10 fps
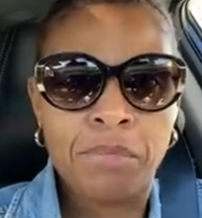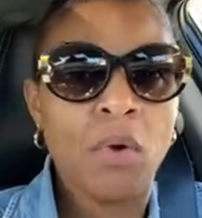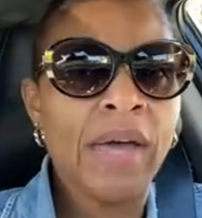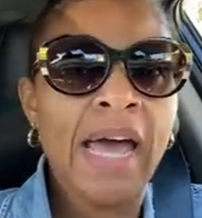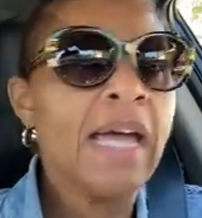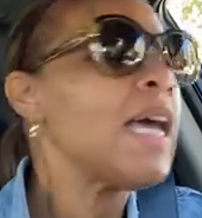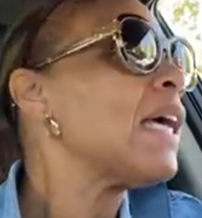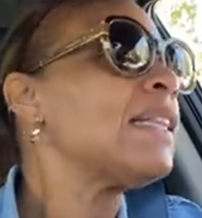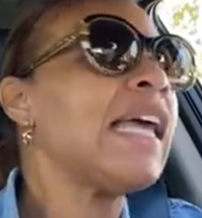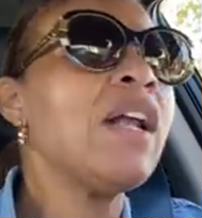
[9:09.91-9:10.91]
Okay,
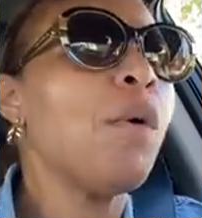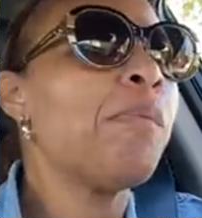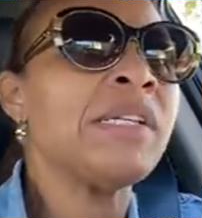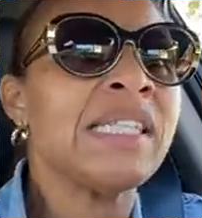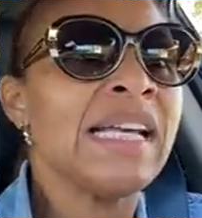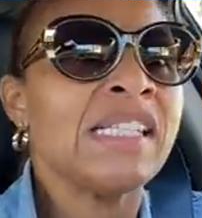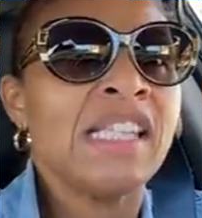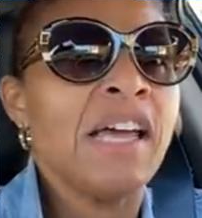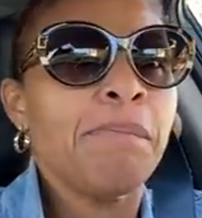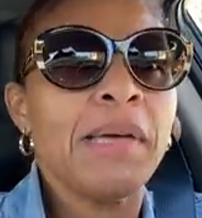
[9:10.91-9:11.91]
they don't possess
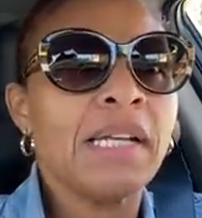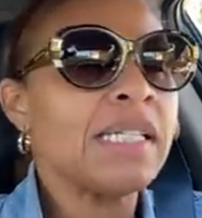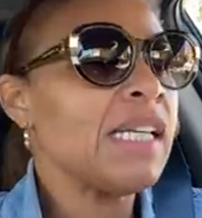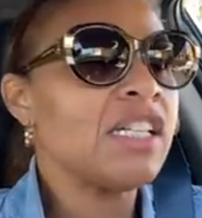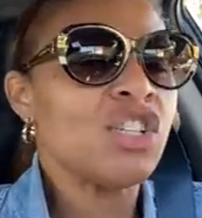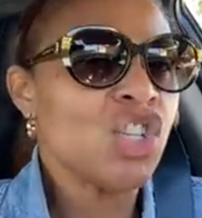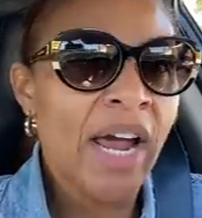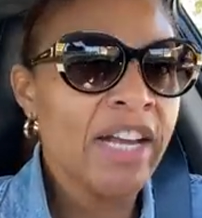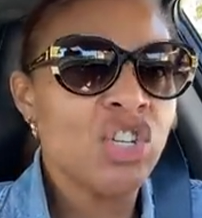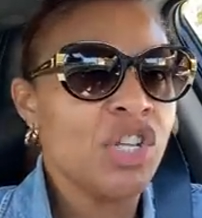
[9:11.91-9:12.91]
the ability to
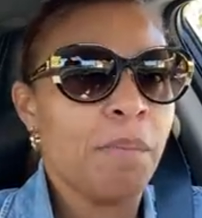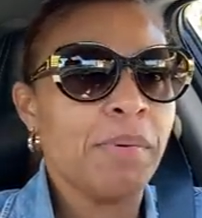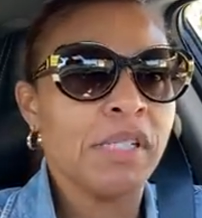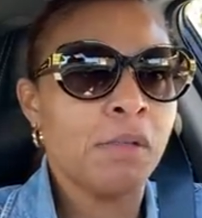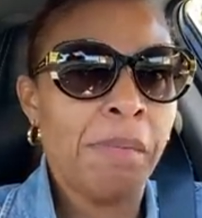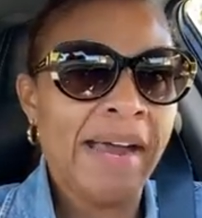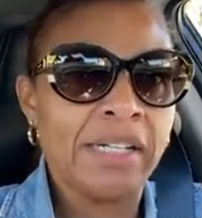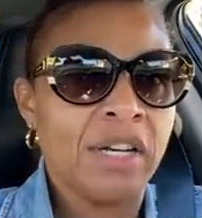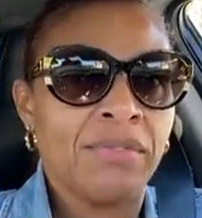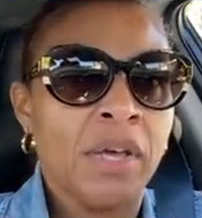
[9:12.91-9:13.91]
change their
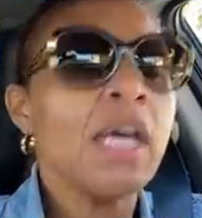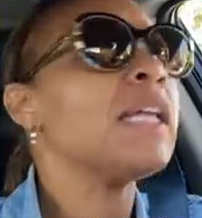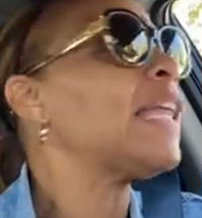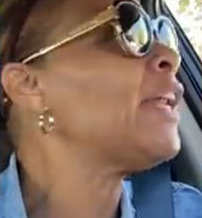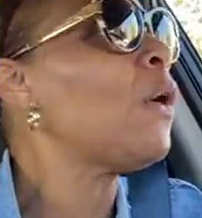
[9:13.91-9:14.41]
perspective. They